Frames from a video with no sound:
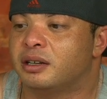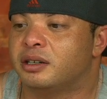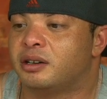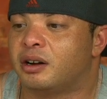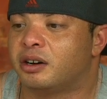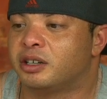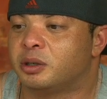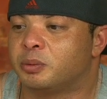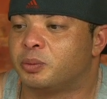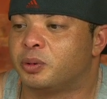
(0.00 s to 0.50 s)

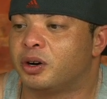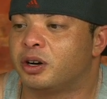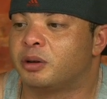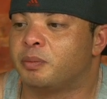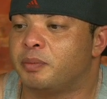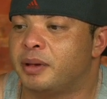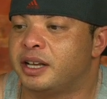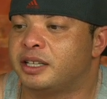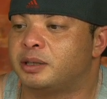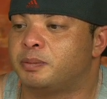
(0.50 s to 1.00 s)
Dr.
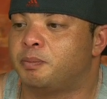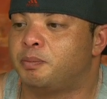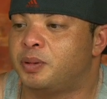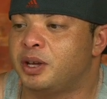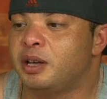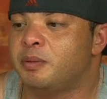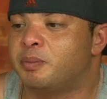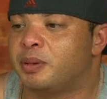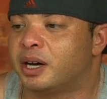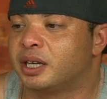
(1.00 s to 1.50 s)
Berg makes
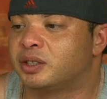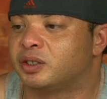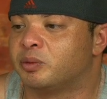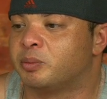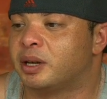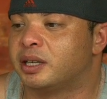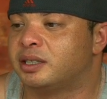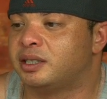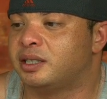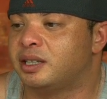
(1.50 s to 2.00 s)
big bucks
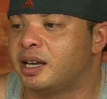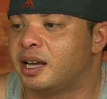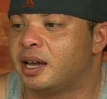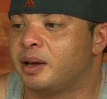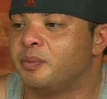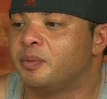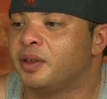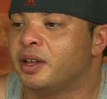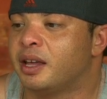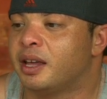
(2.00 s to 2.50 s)
from
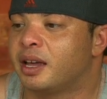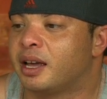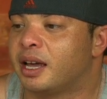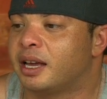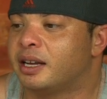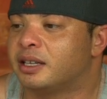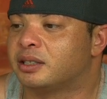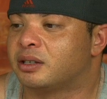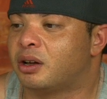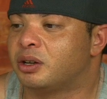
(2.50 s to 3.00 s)
SDA
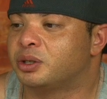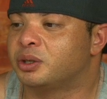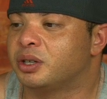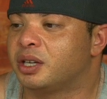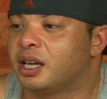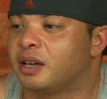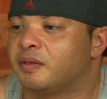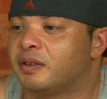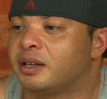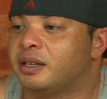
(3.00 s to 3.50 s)
and has also
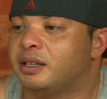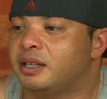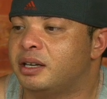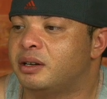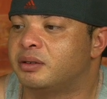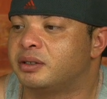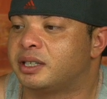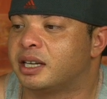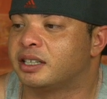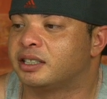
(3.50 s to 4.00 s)
given
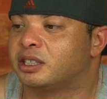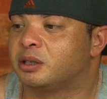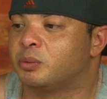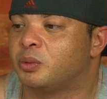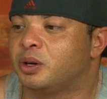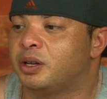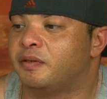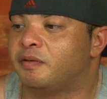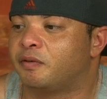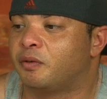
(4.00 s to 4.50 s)
legal
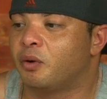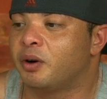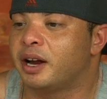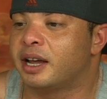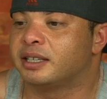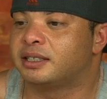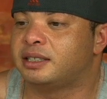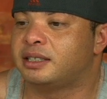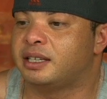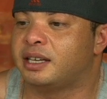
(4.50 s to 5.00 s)
testimony for
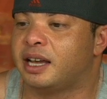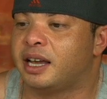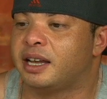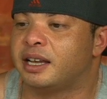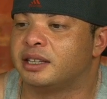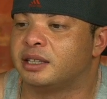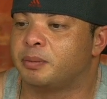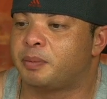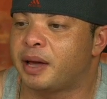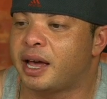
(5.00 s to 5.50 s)
SDA
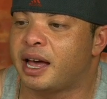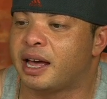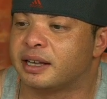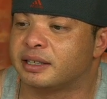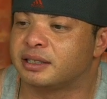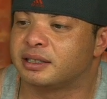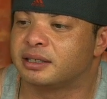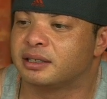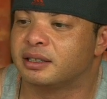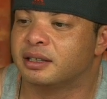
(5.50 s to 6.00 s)
in the
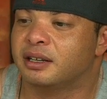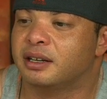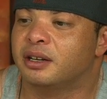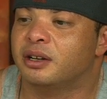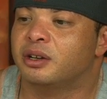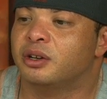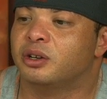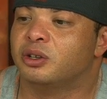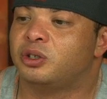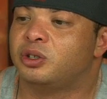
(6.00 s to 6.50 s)
past.
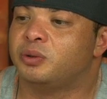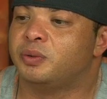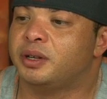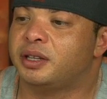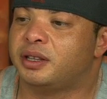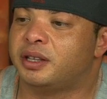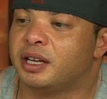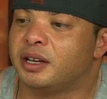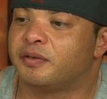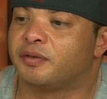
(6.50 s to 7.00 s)
Do we
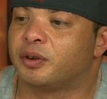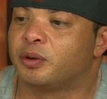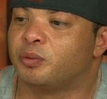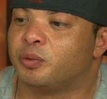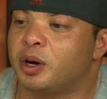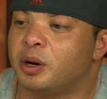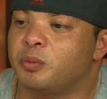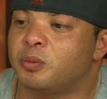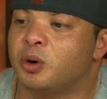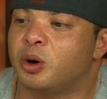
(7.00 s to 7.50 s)
think for
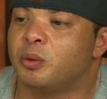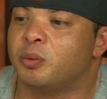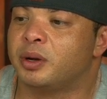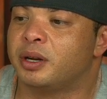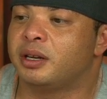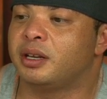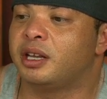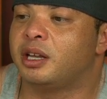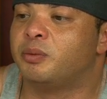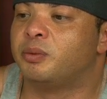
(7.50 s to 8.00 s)
one
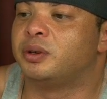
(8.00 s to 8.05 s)
moment he